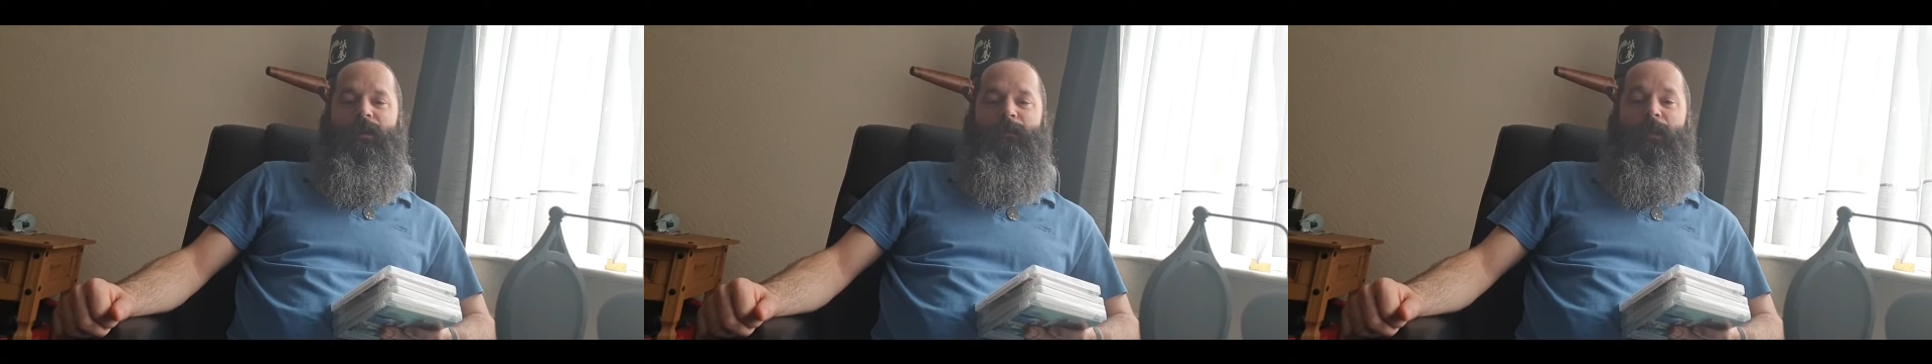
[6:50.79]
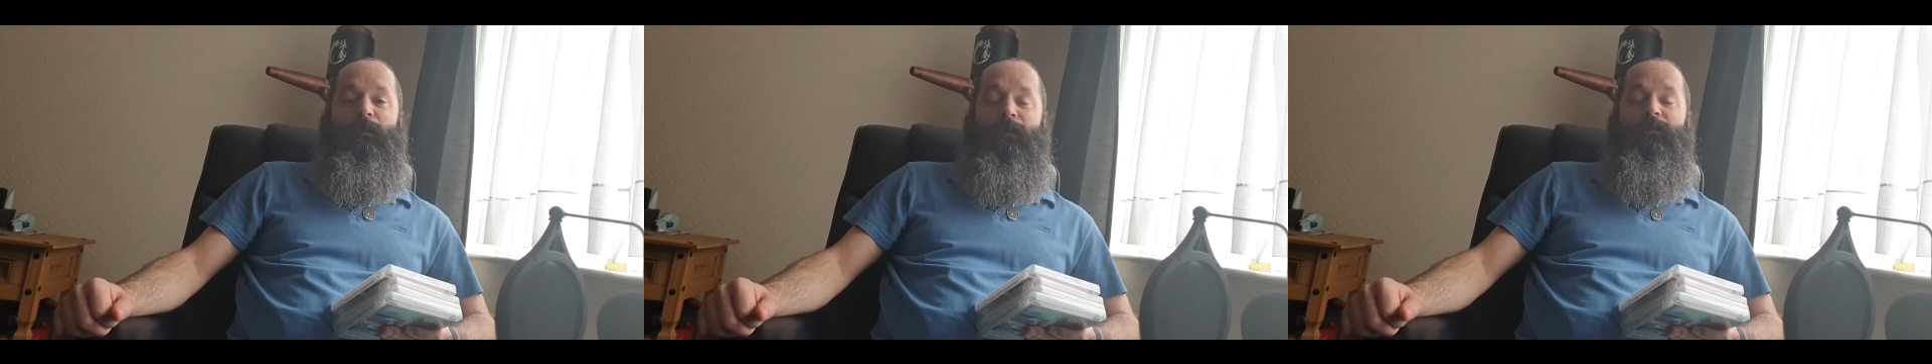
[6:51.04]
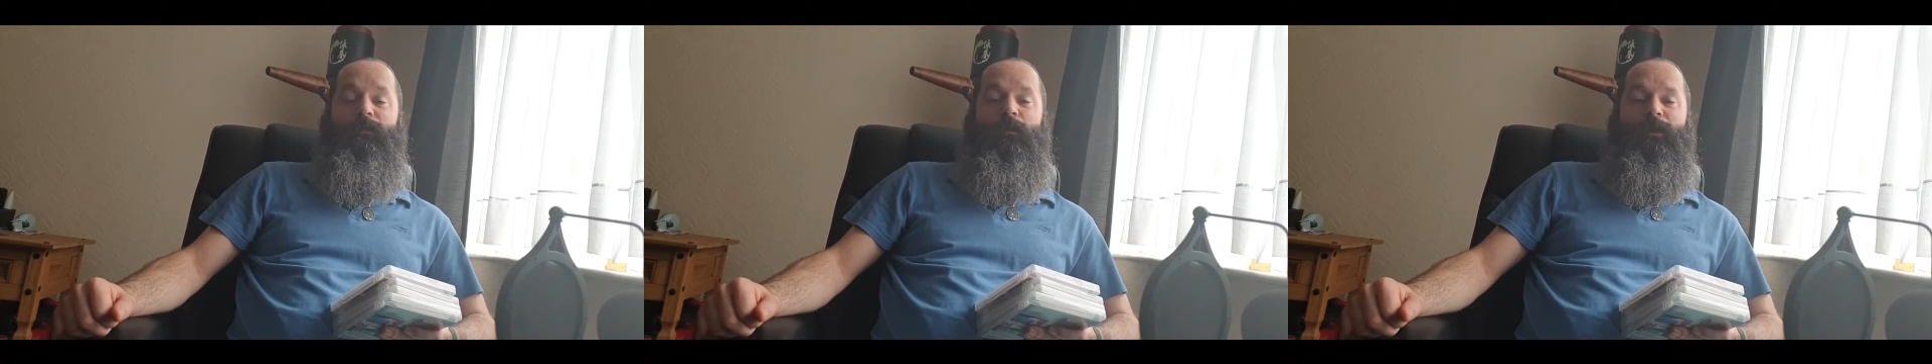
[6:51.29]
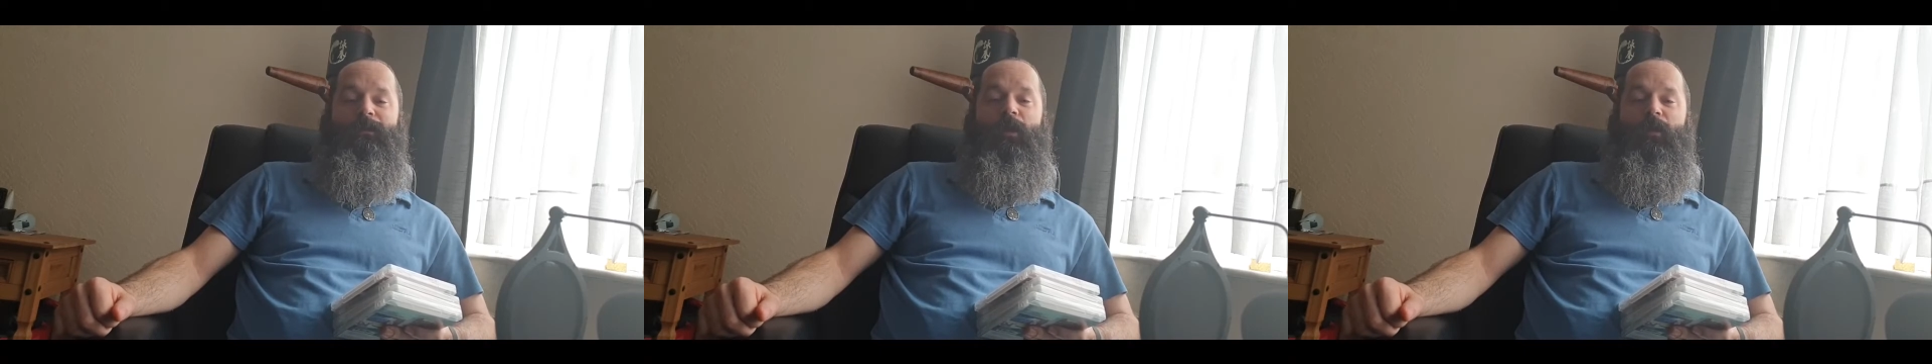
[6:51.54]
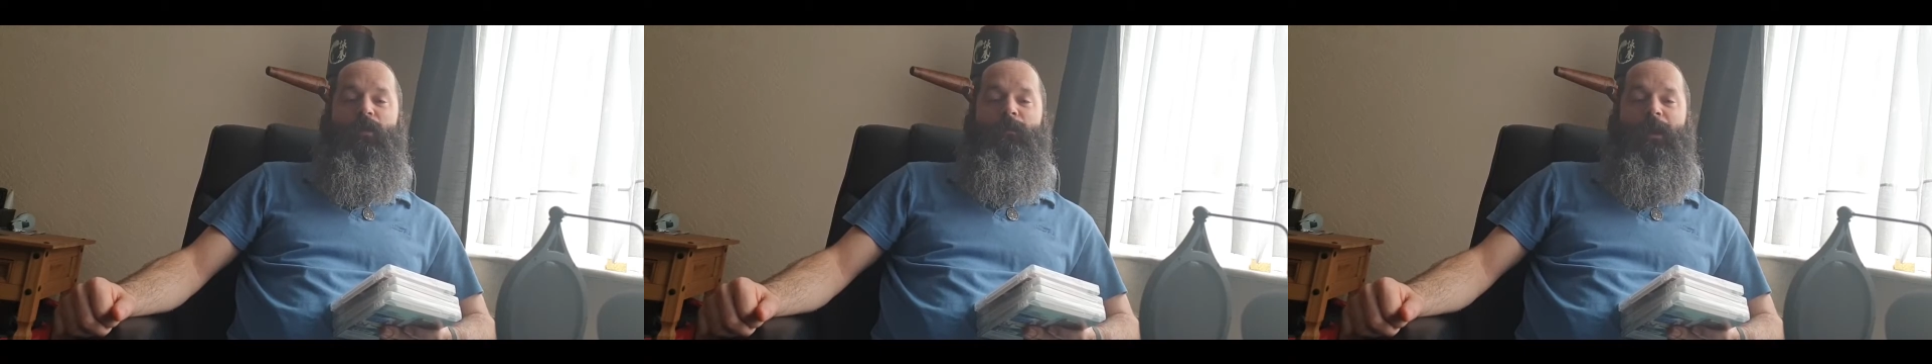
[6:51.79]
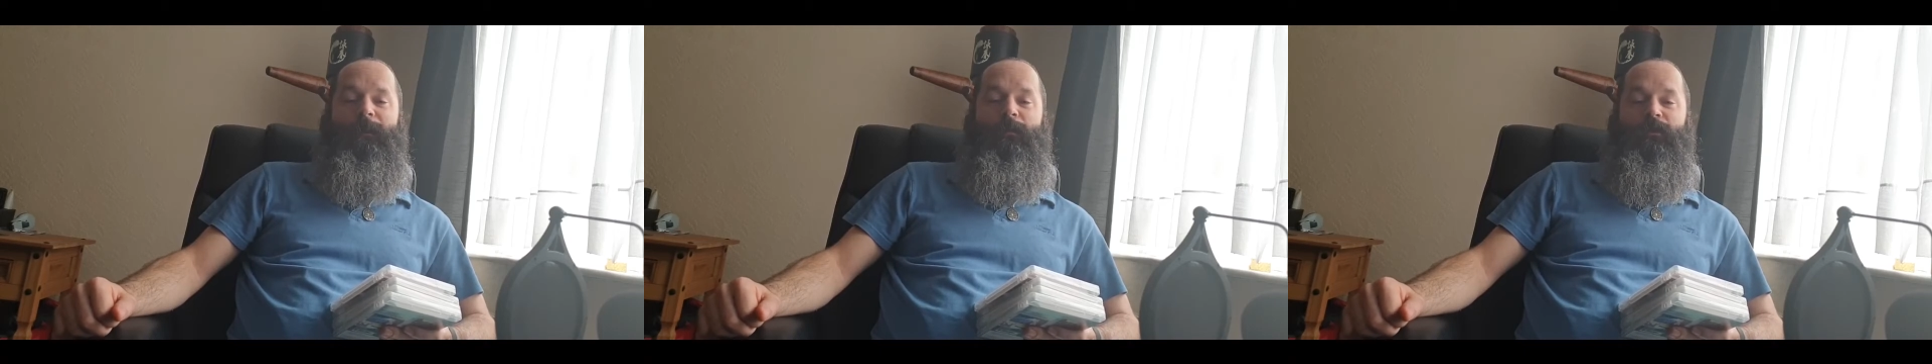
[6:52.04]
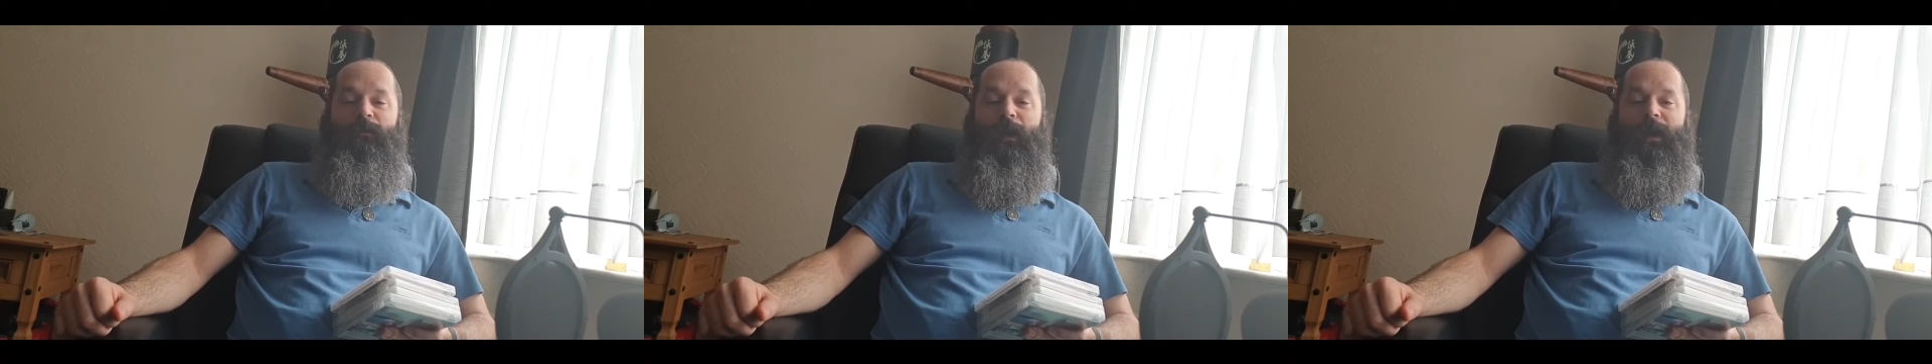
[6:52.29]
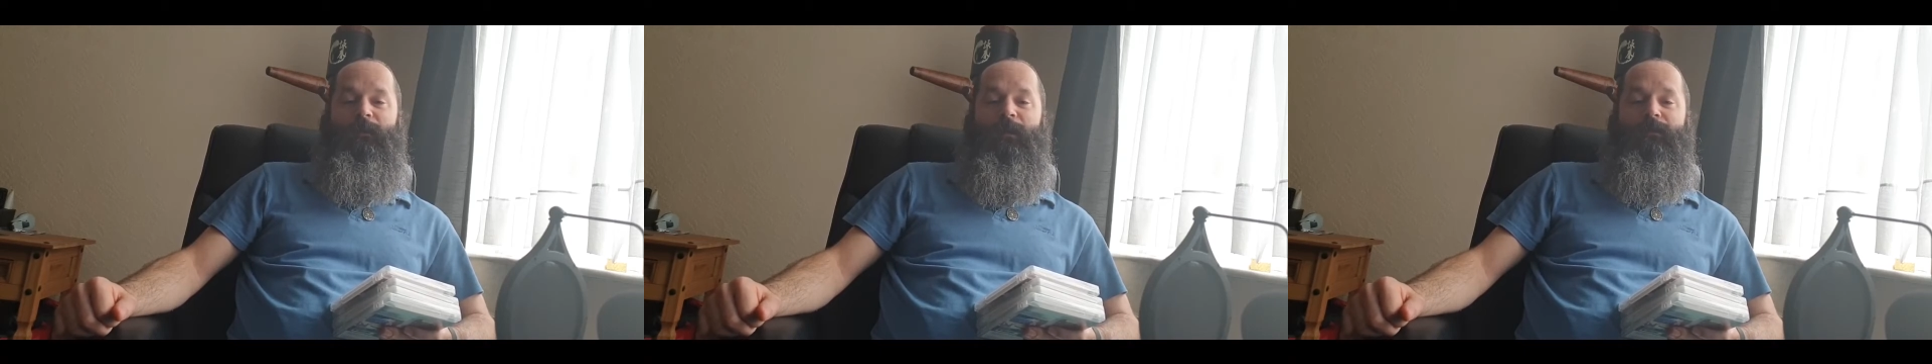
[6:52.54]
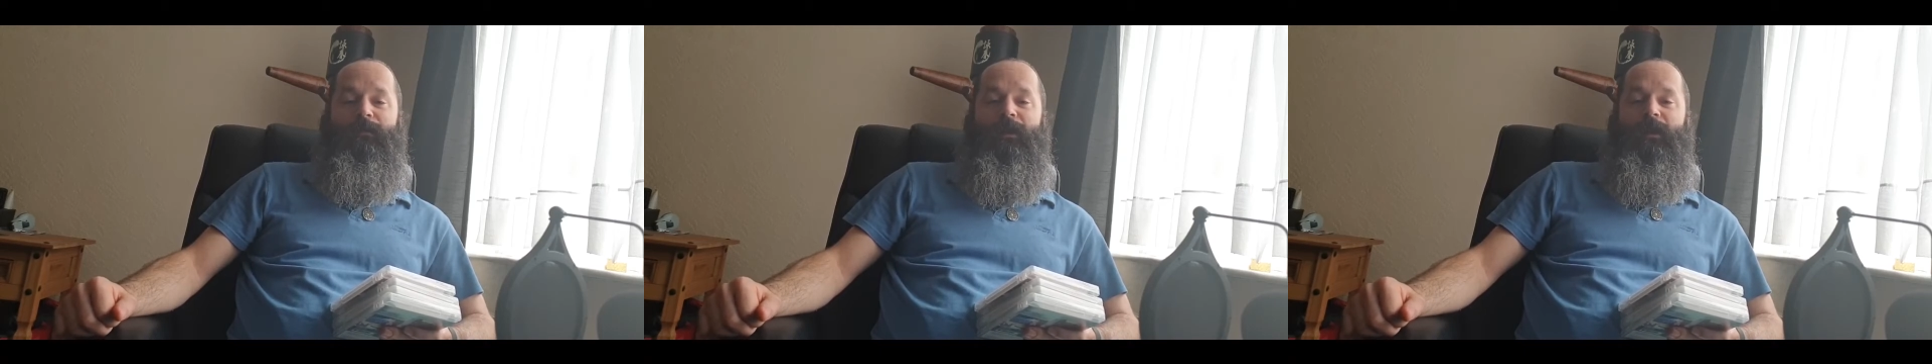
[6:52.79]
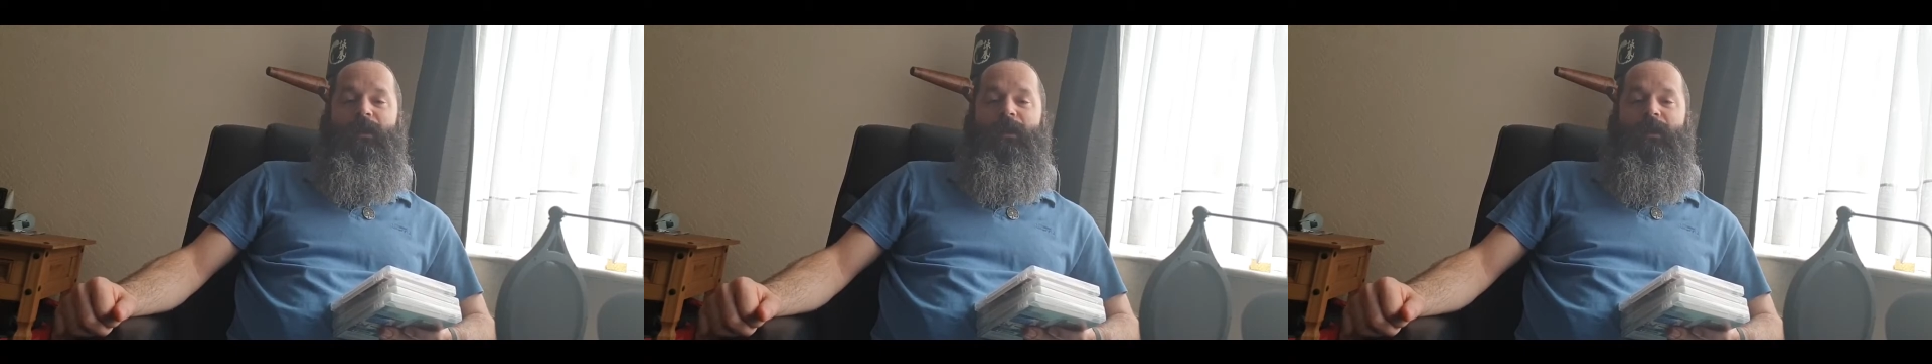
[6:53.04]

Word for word: And when, with, when you've got good people to play with,